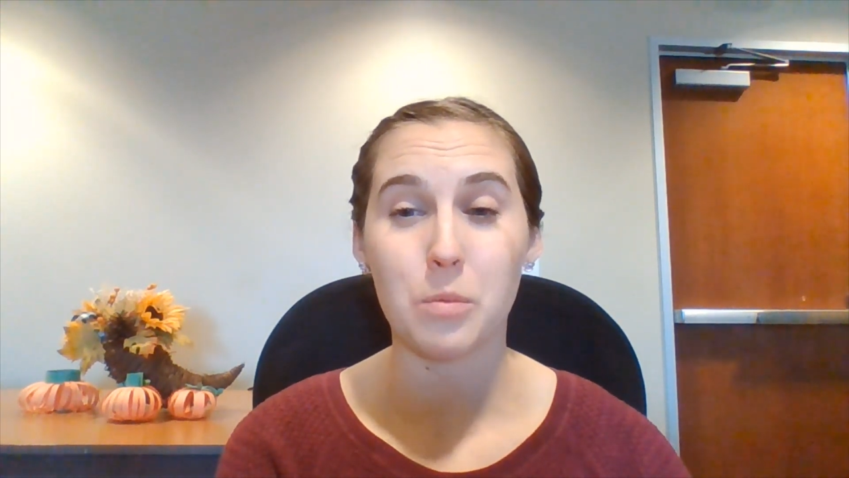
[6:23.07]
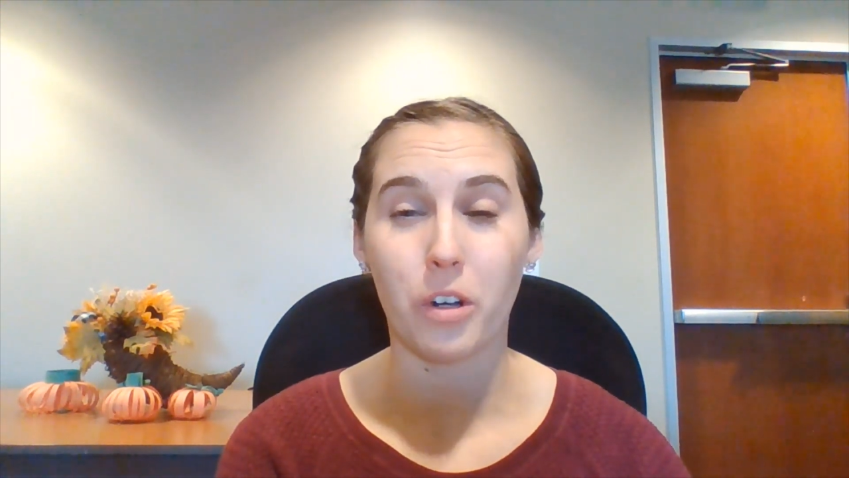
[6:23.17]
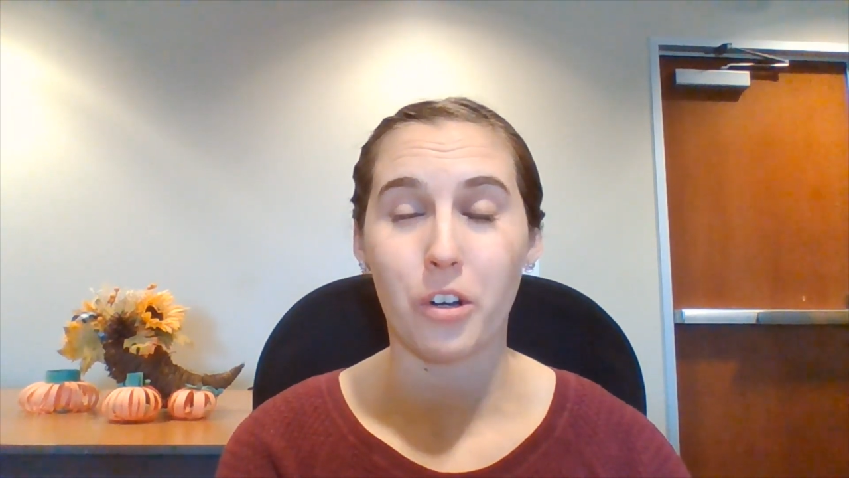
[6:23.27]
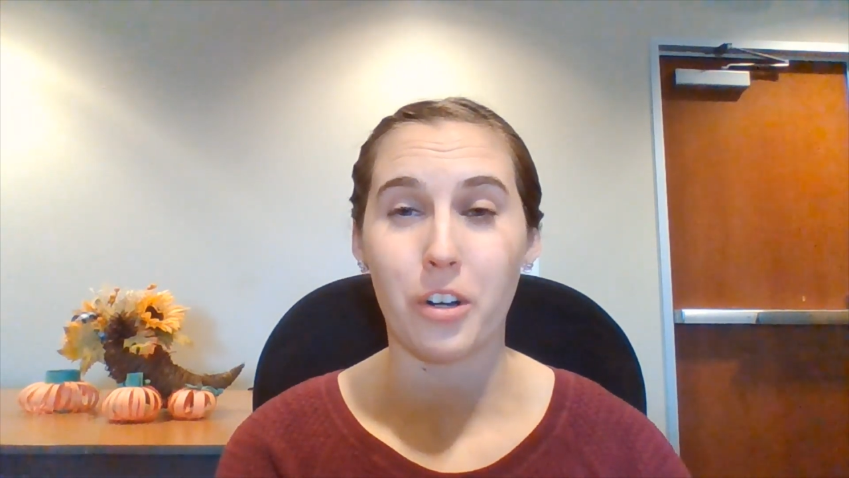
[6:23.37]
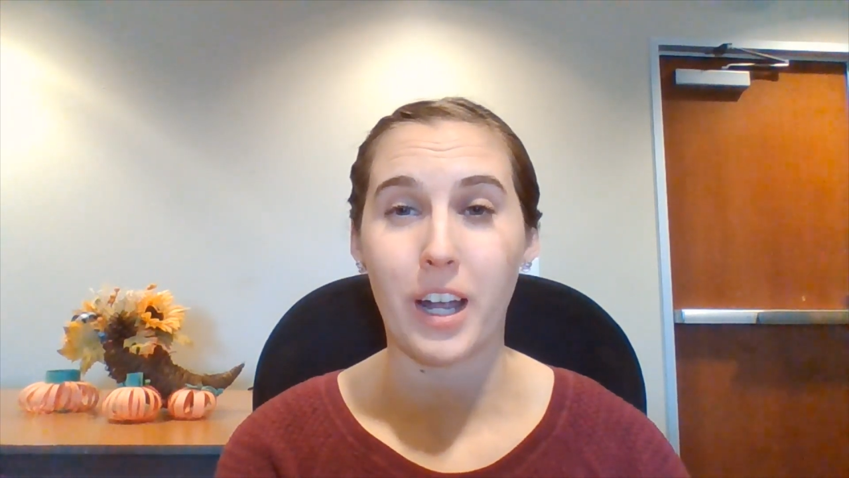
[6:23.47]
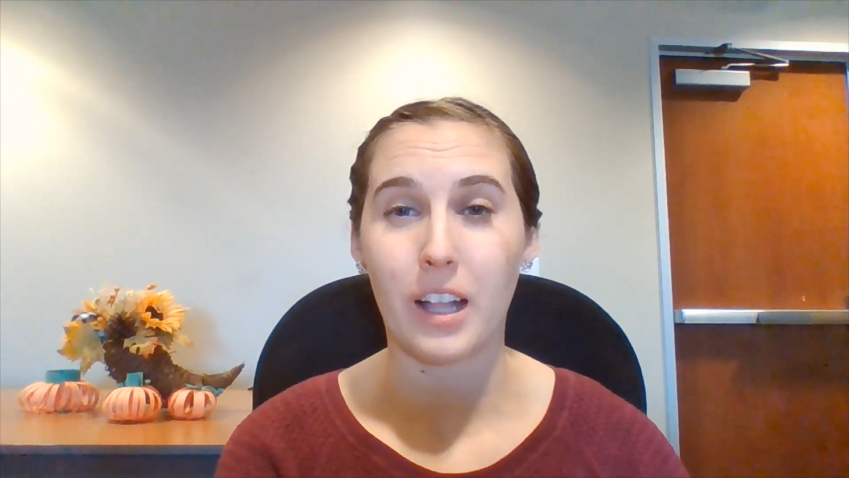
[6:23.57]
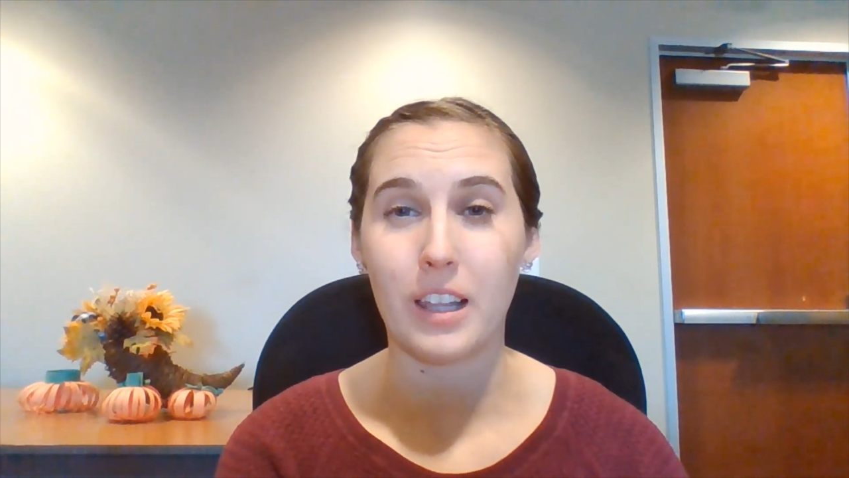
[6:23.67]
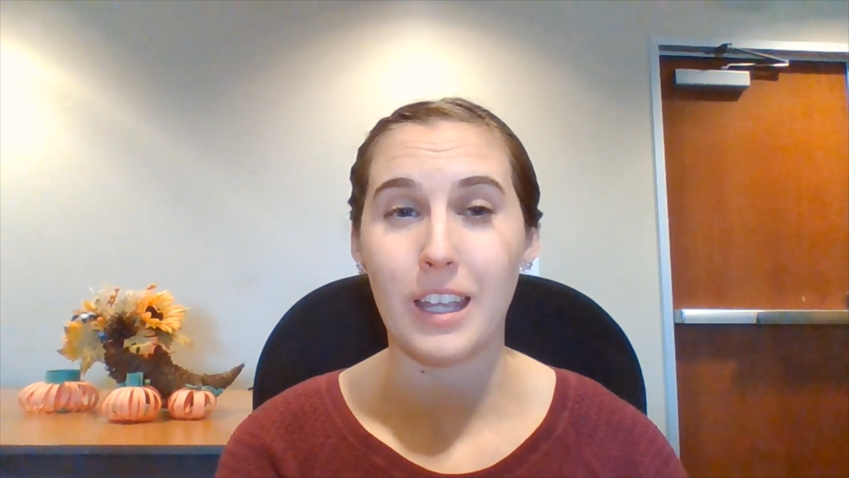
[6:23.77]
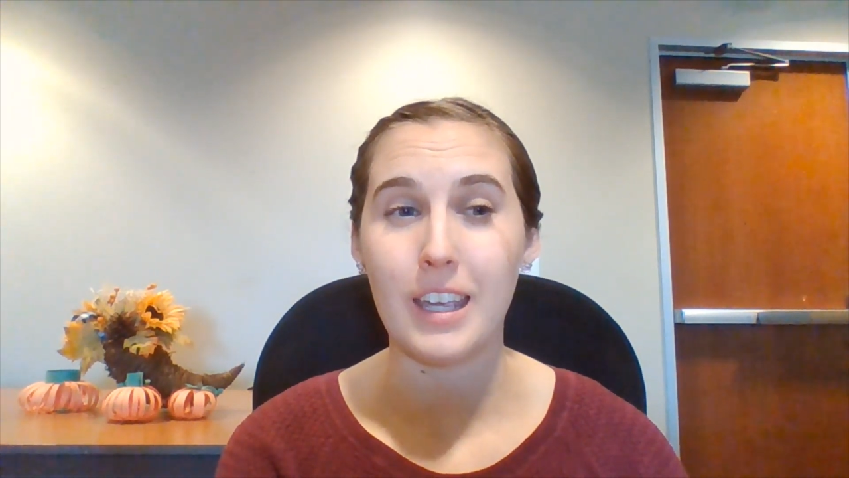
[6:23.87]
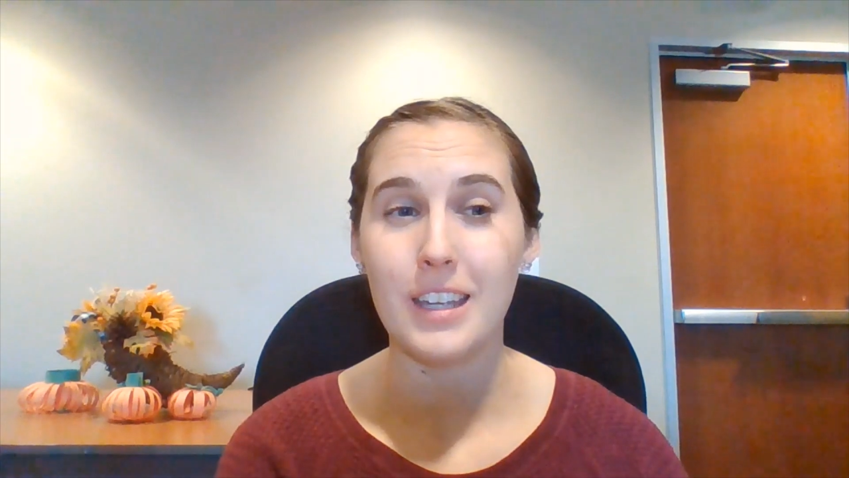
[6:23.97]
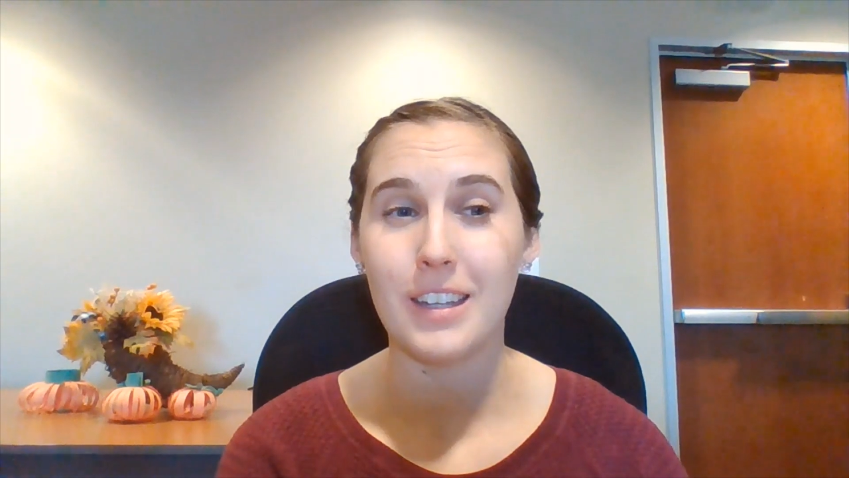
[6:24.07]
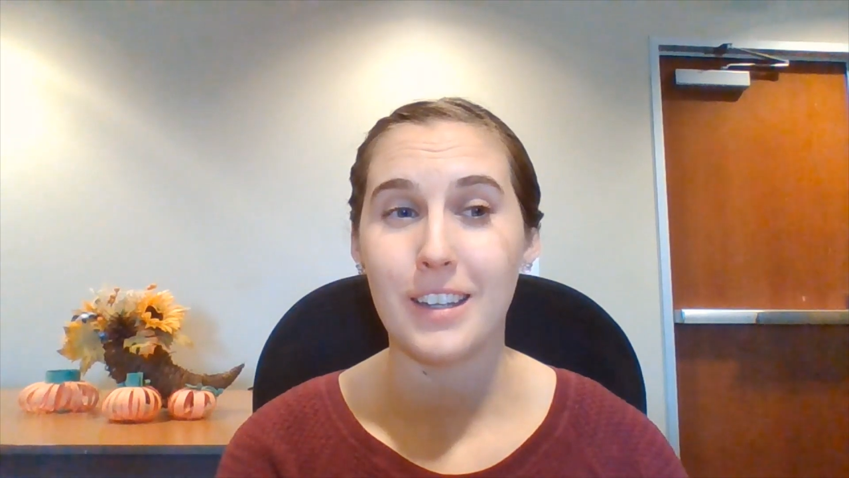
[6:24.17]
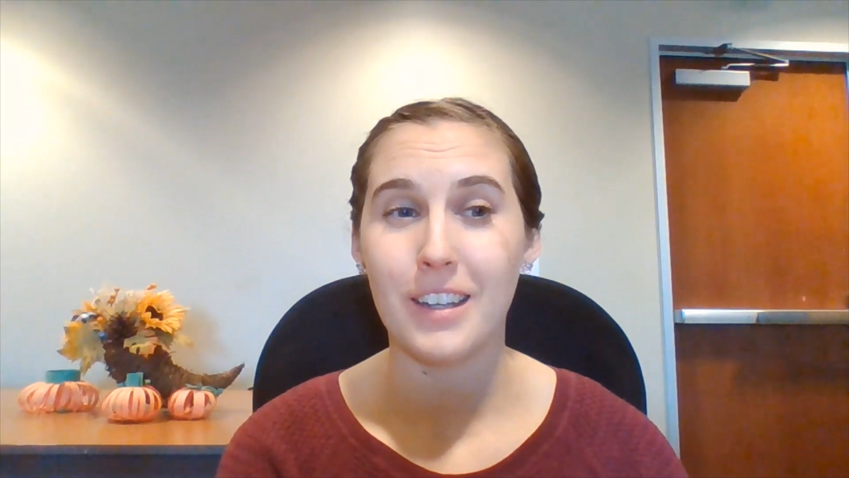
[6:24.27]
one correctly,